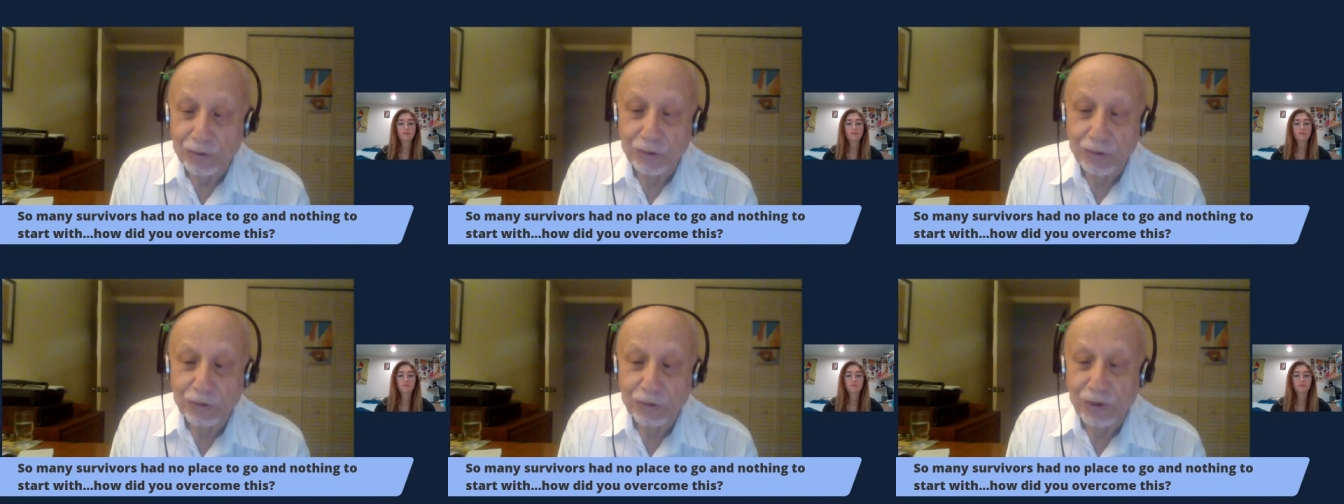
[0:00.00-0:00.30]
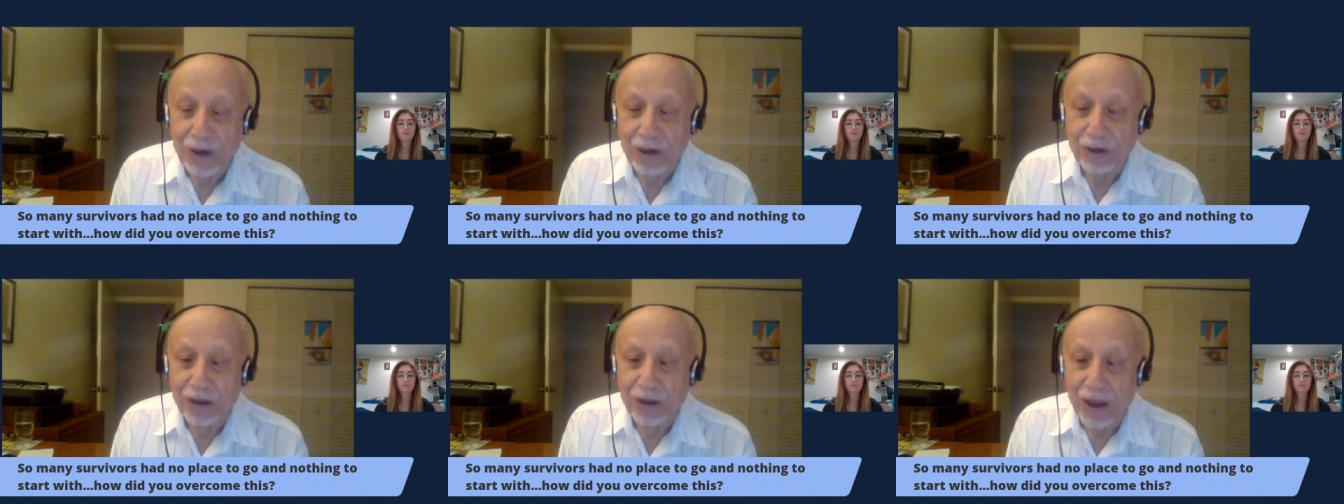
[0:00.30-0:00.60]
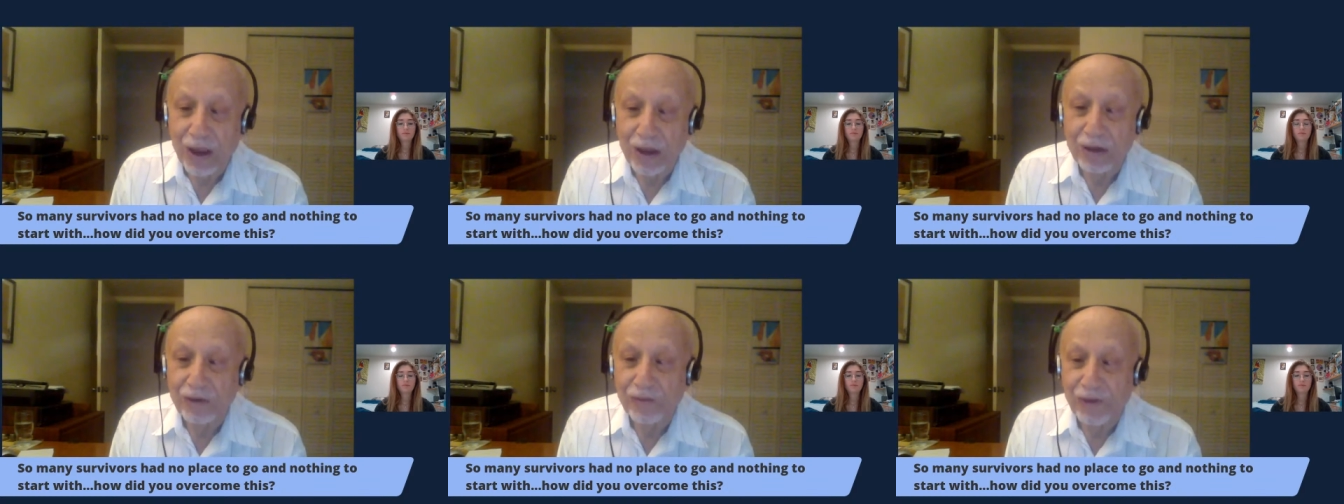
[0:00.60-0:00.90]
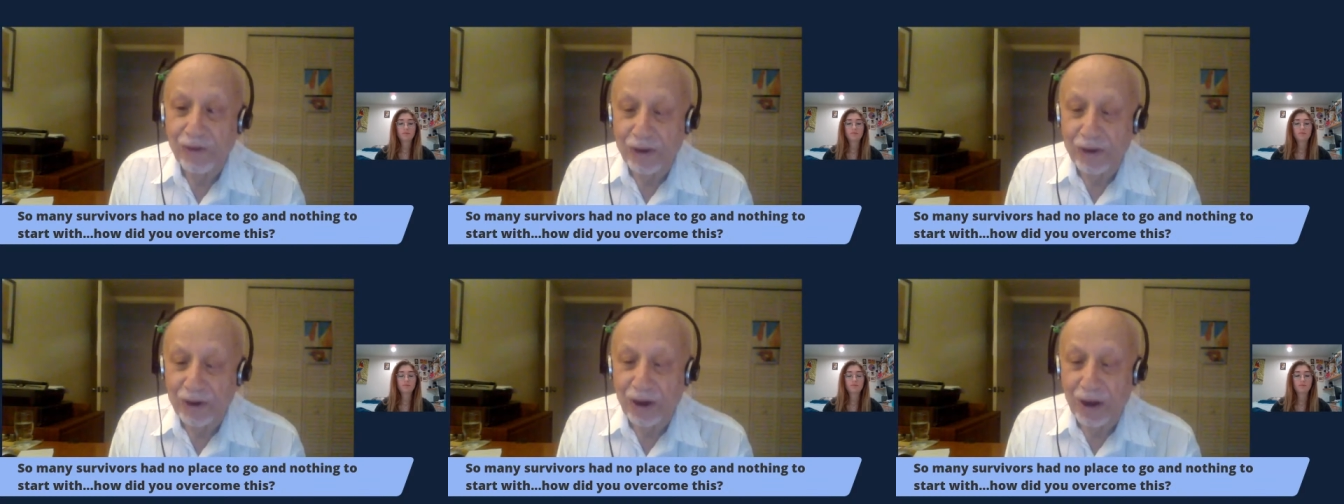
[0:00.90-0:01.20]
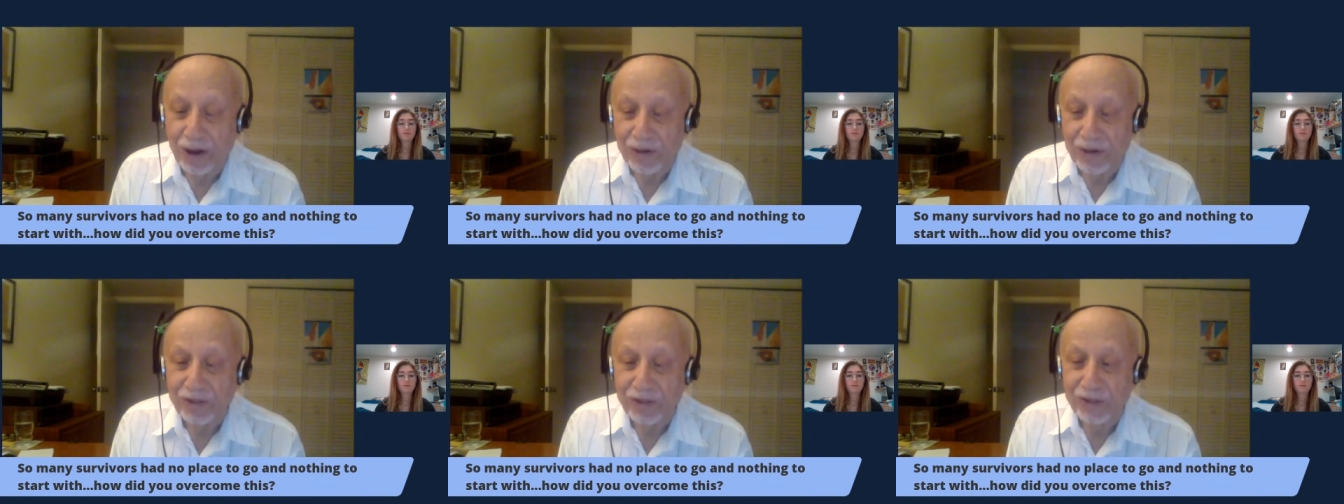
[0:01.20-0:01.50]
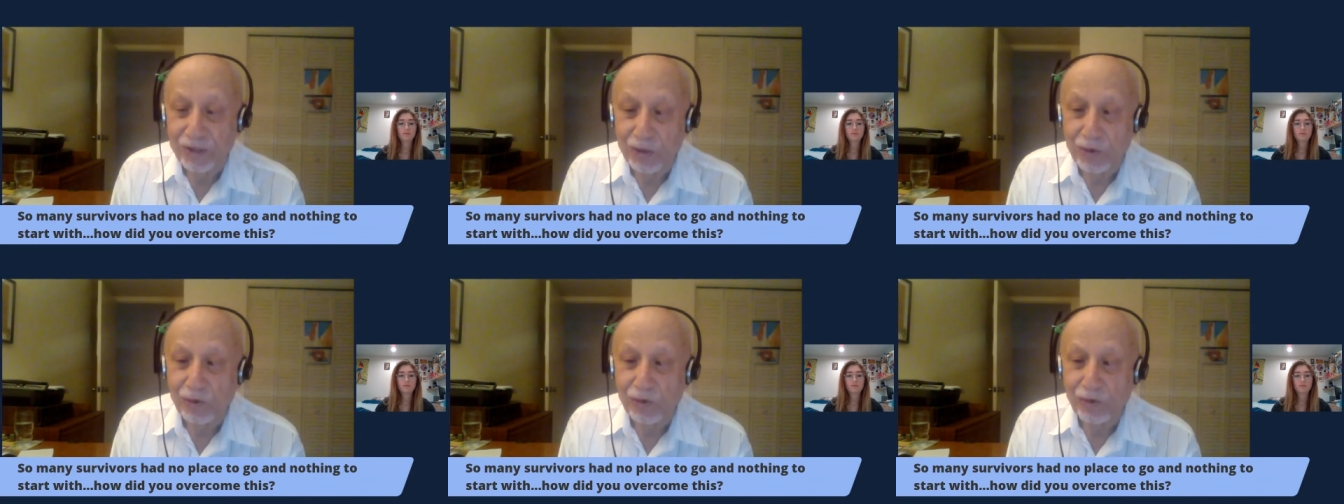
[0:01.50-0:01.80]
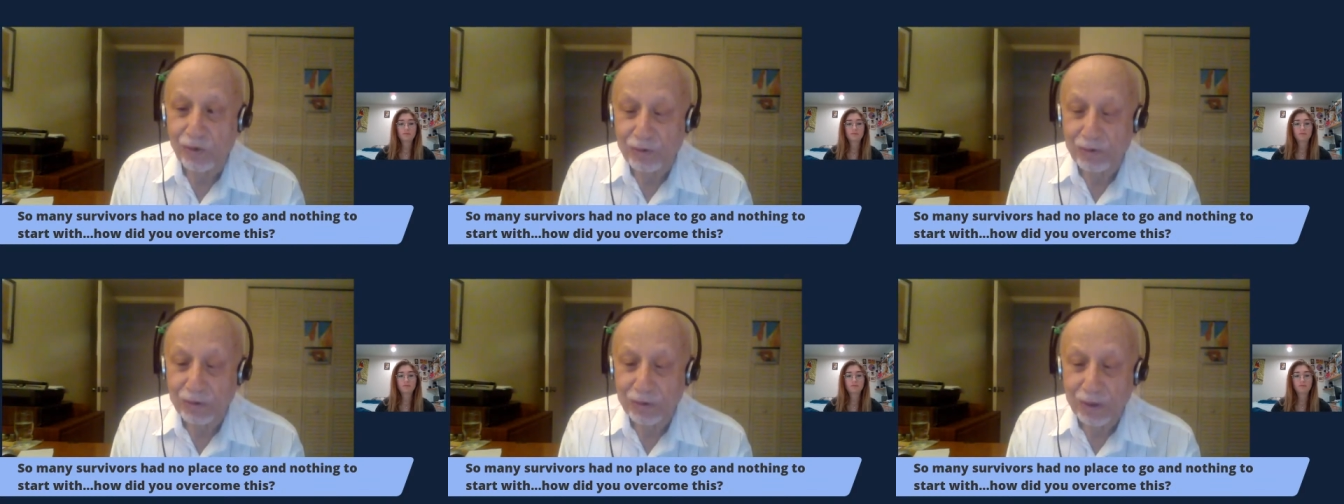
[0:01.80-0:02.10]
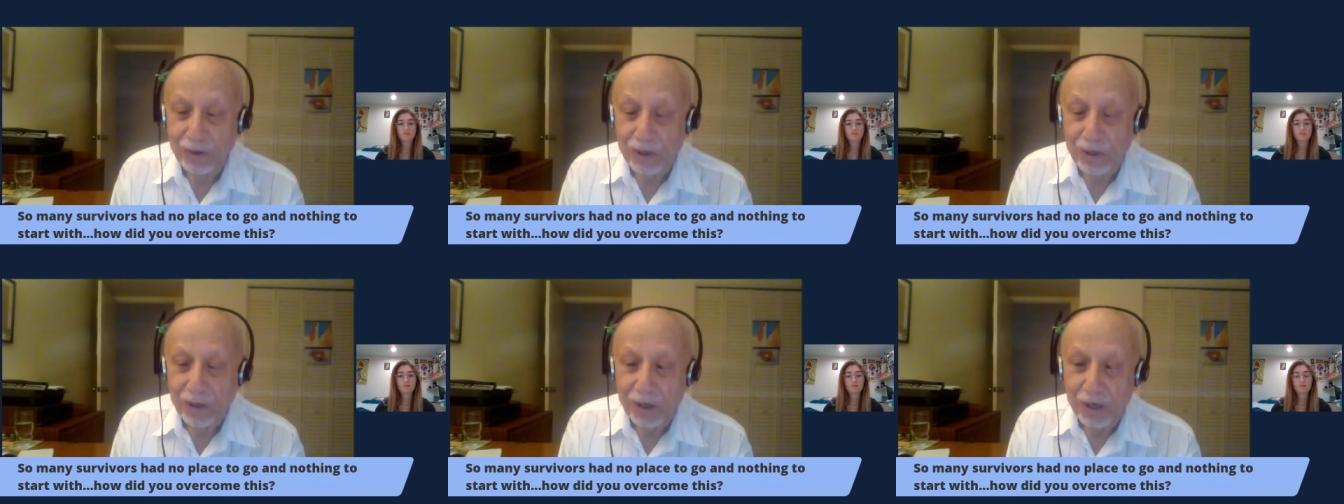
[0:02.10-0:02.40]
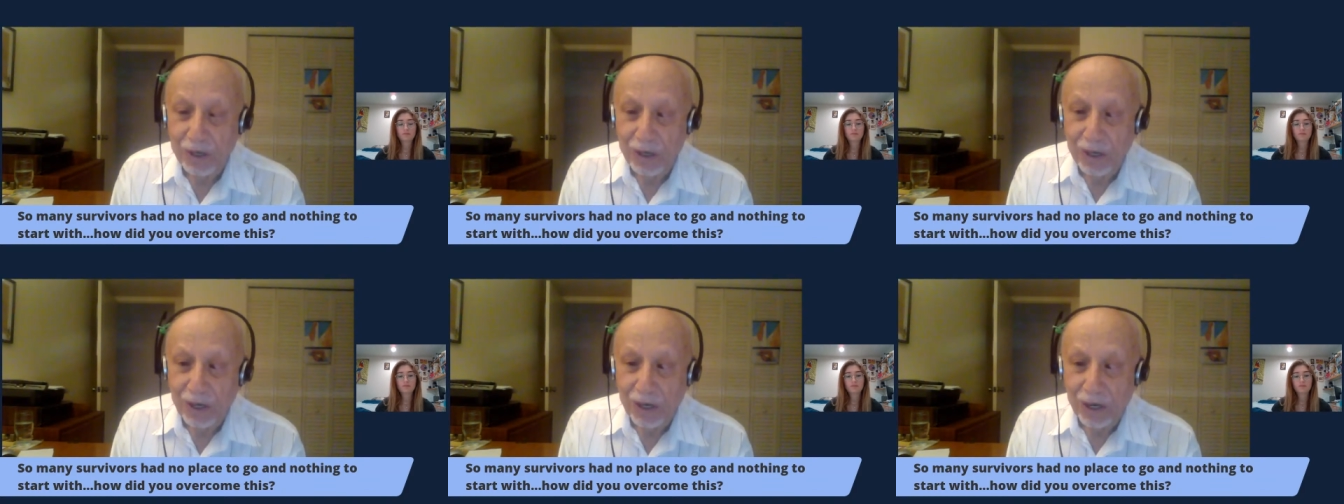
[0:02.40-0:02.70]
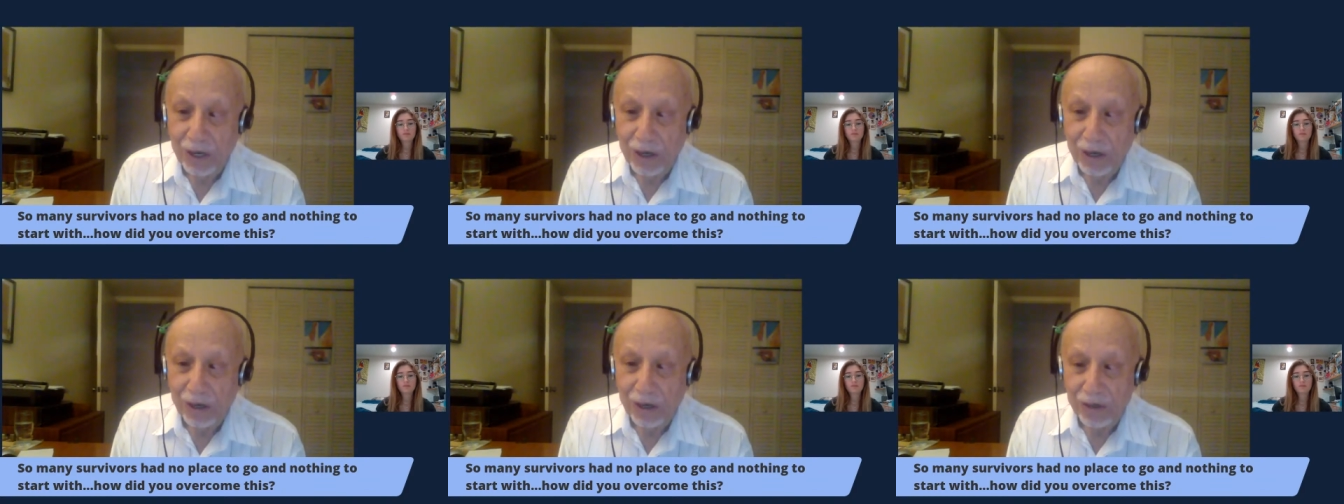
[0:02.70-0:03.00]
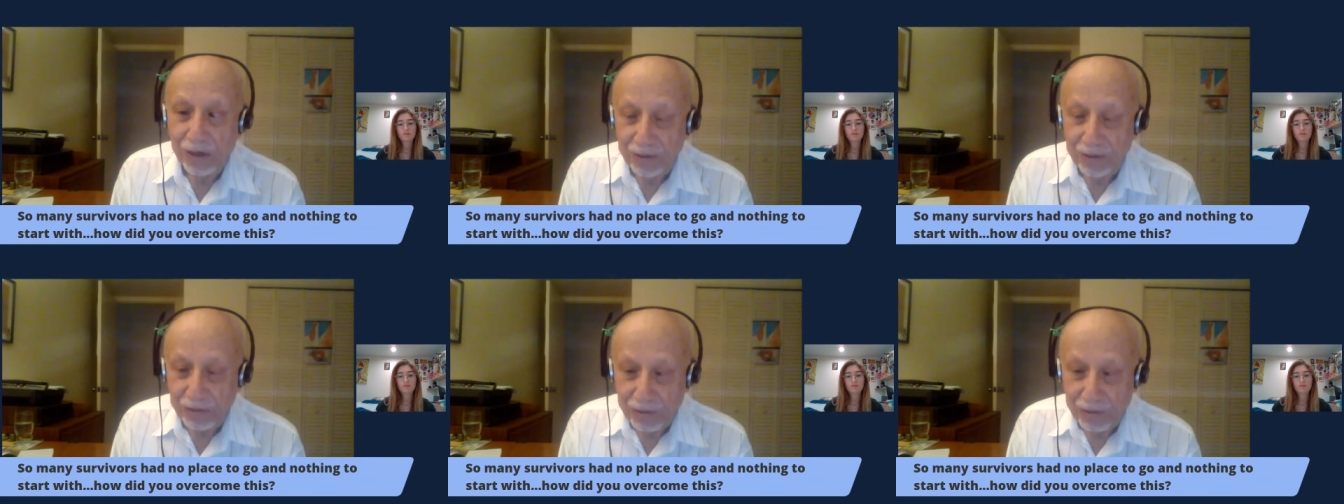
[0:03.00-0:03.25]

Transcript: to any, anywhere else. So uh,